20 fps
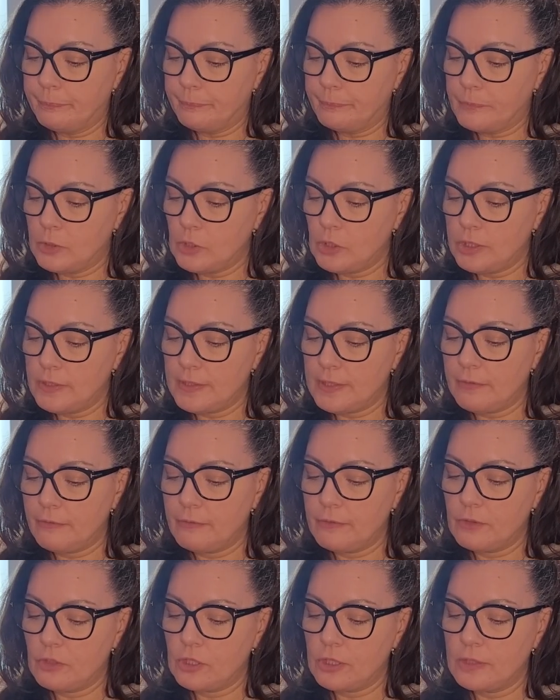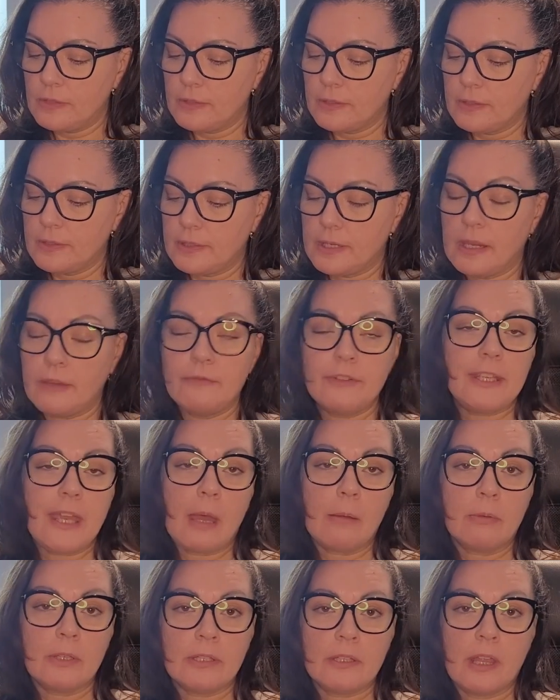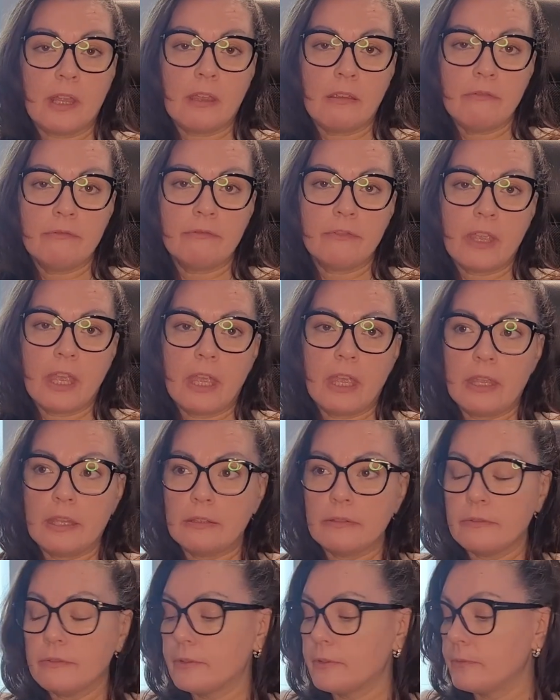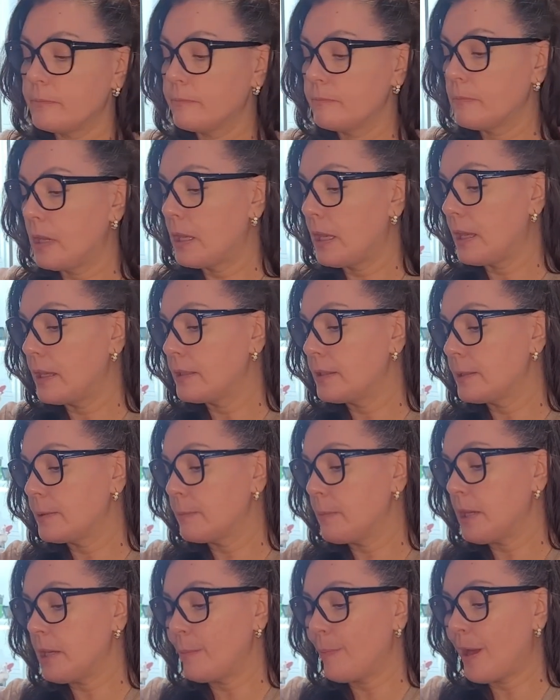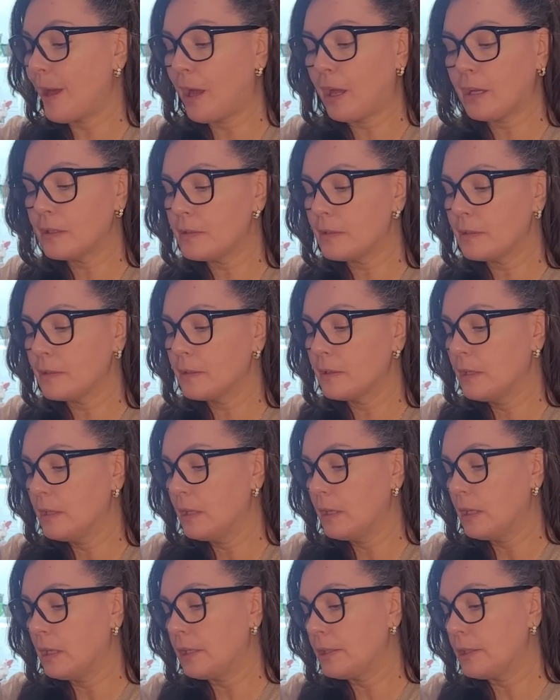She's saved Gabby's life and has made a pact in